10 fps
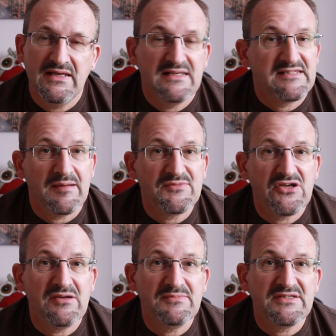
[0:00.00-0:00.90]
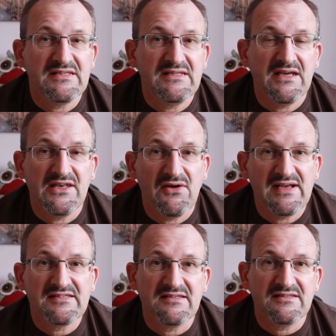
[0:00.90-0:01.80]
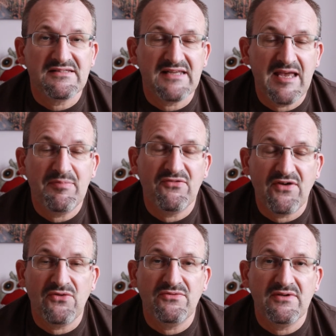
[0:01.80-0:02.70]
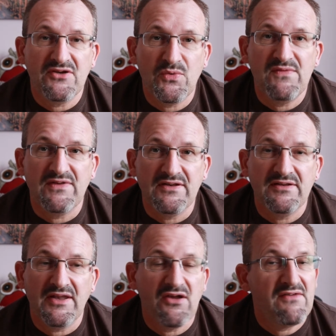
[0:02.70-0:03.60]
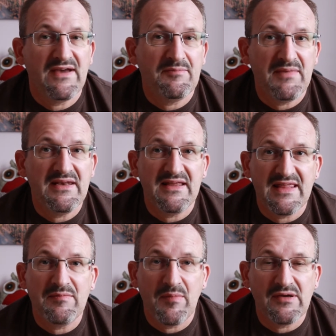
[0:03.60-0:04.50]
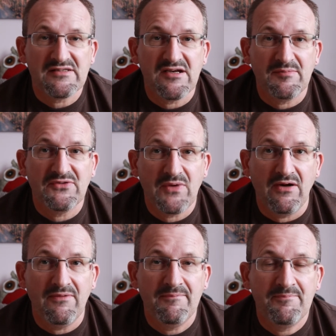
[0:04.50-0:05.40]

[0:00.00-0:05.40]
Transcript: sometimes the licensed Epiphone equivalent, and I've had many of them in my time as well,